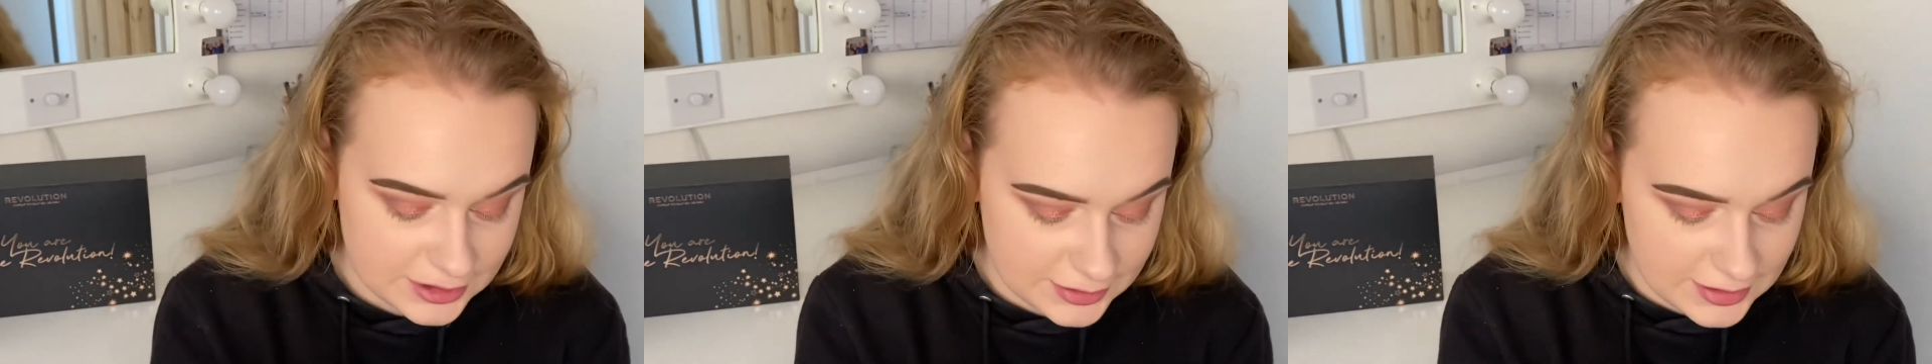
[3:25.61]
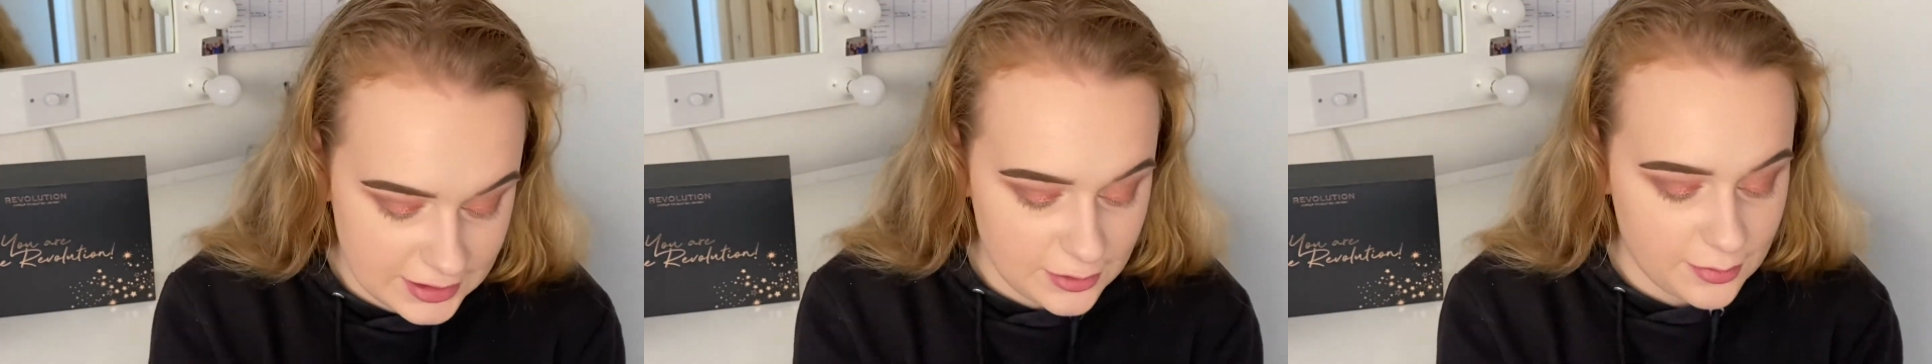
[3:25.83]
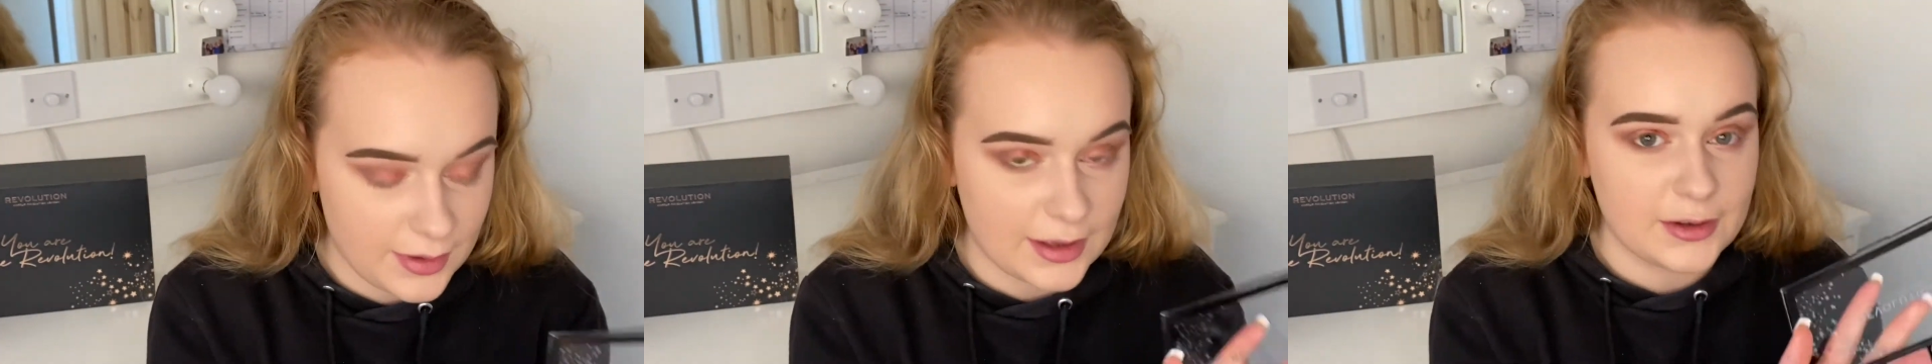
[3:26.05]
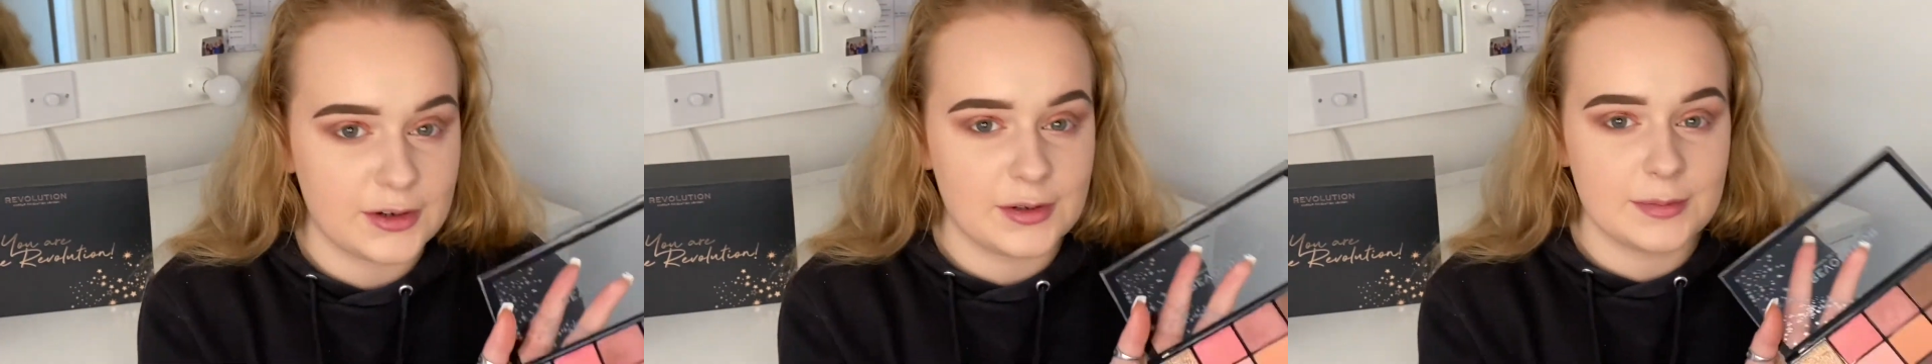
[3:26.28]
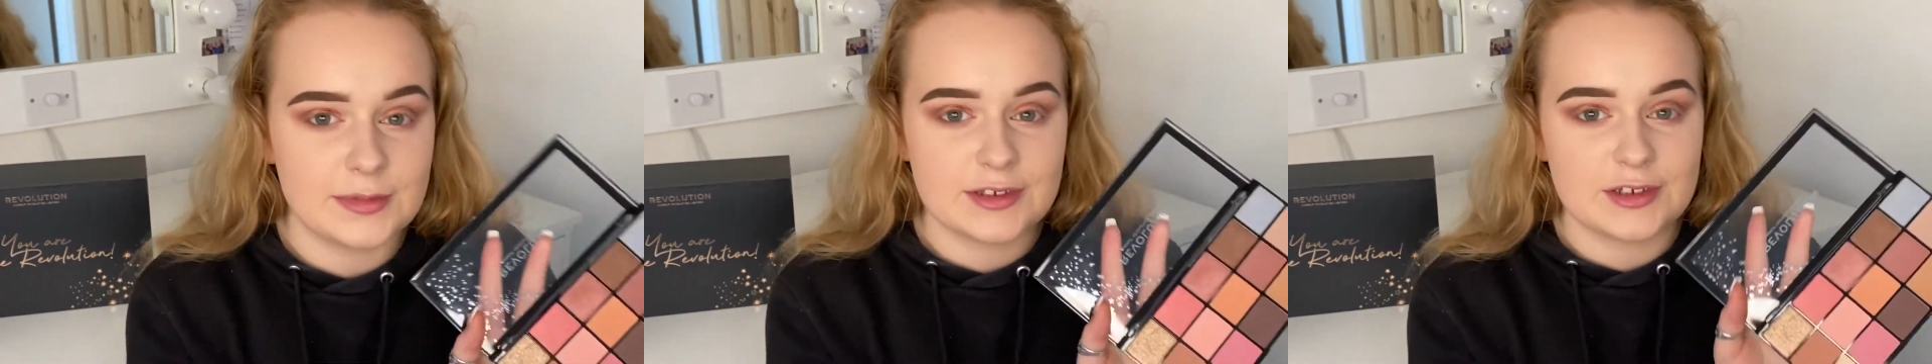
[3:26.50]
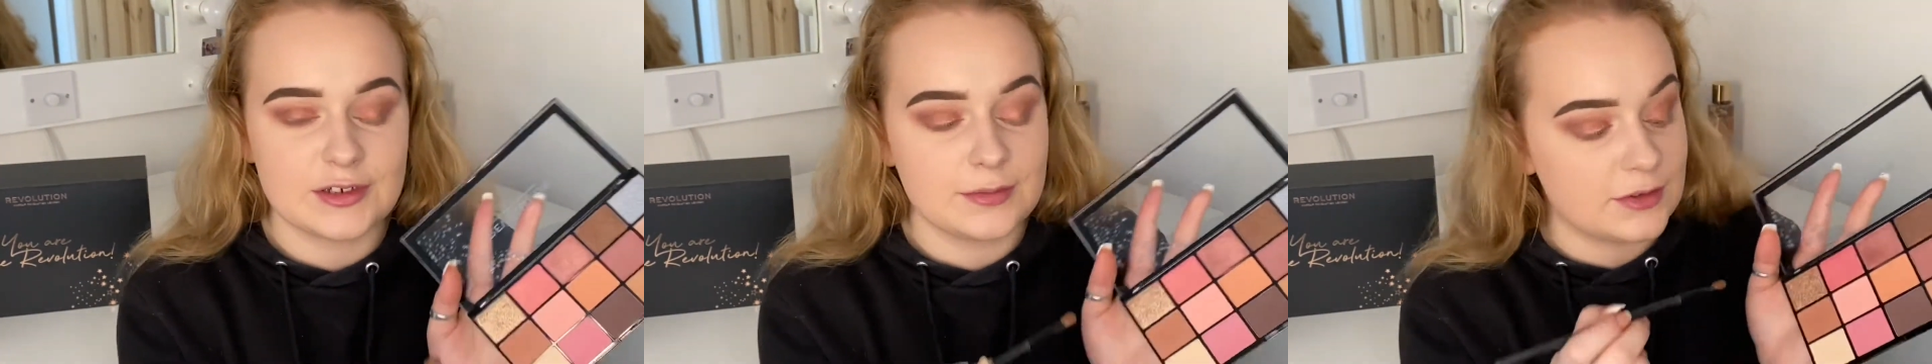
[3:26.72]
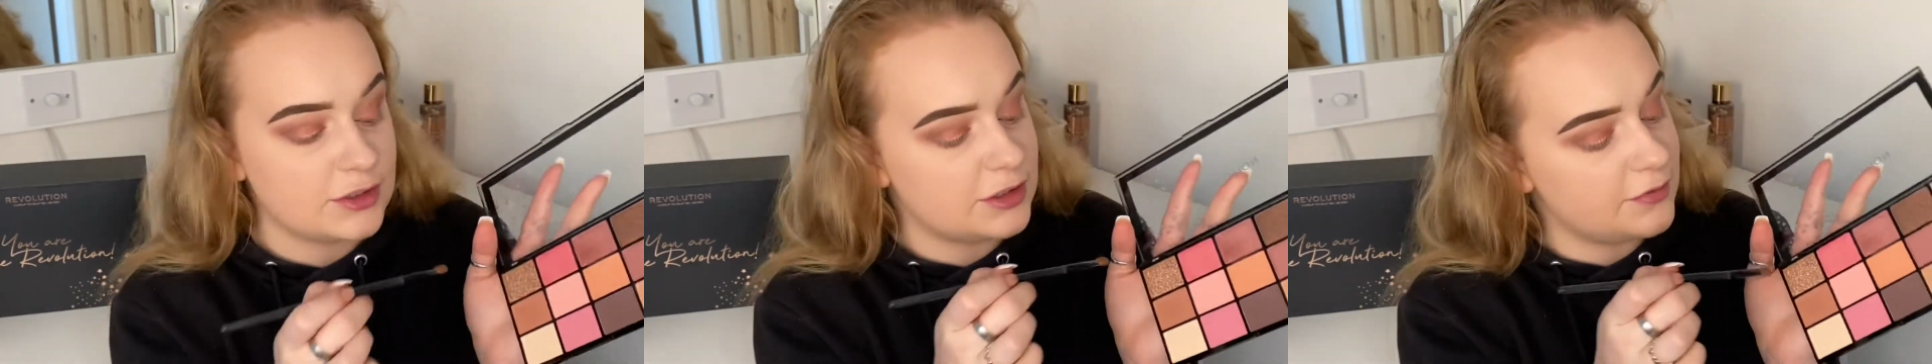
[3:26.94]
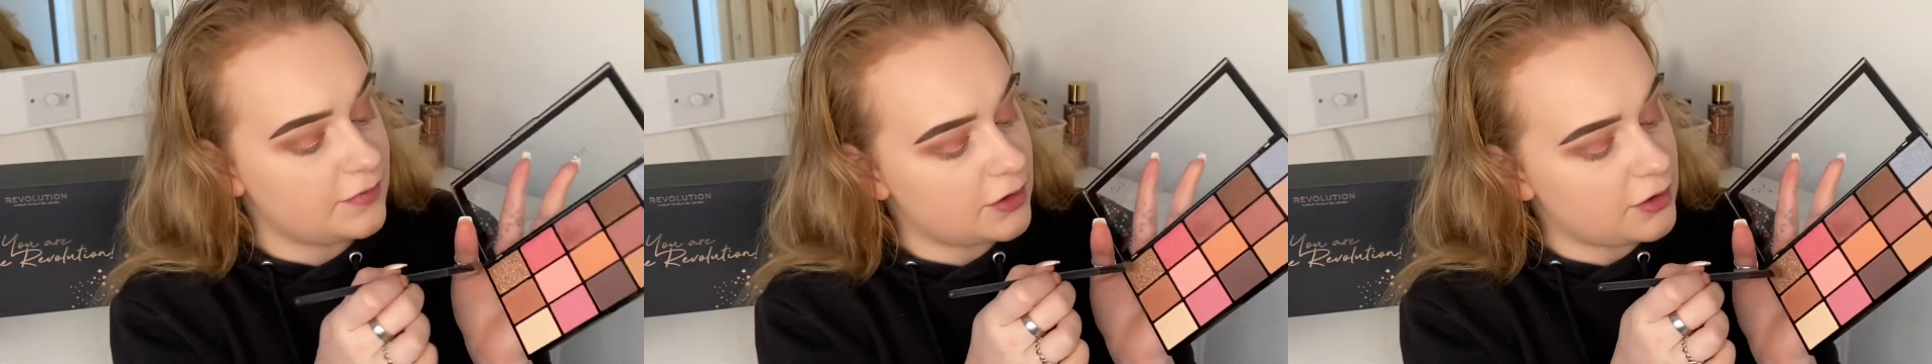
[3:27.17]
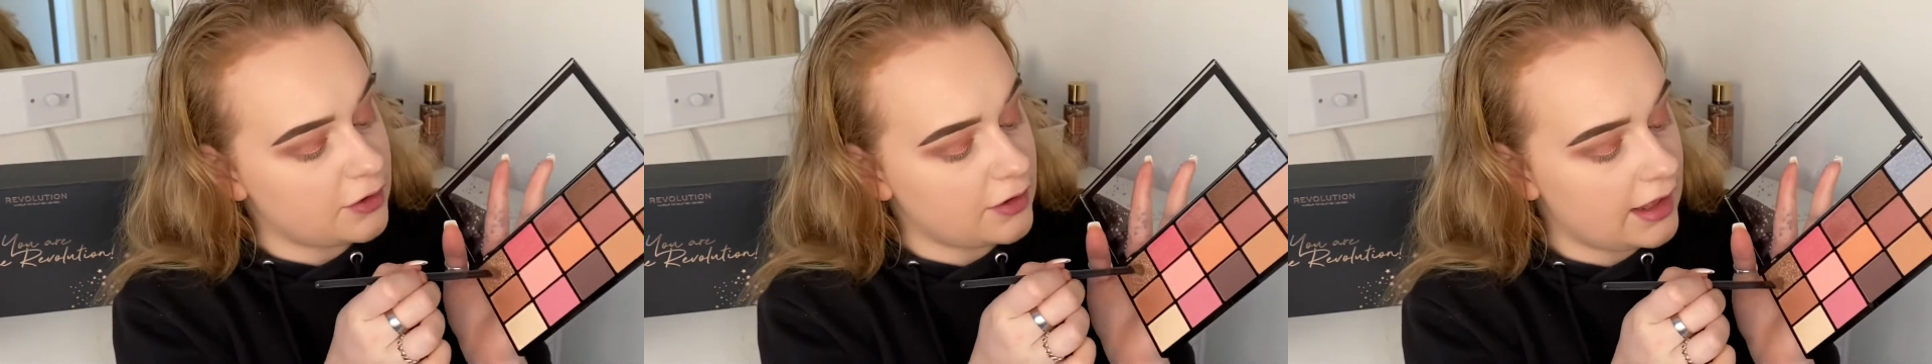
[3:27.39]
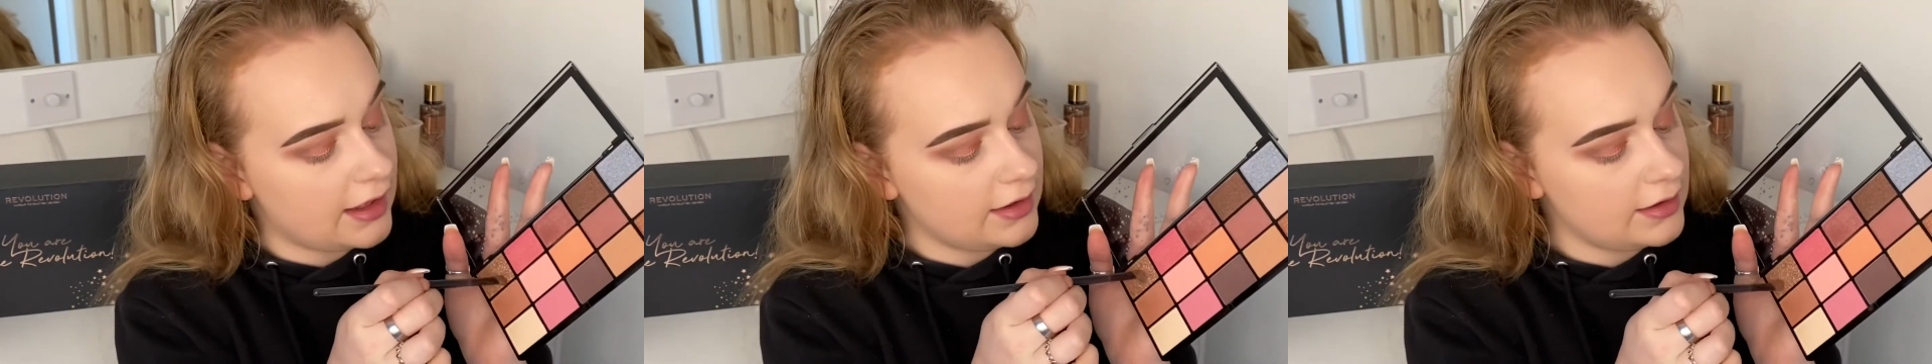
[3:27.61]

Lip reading: don't pick up too much of the colour.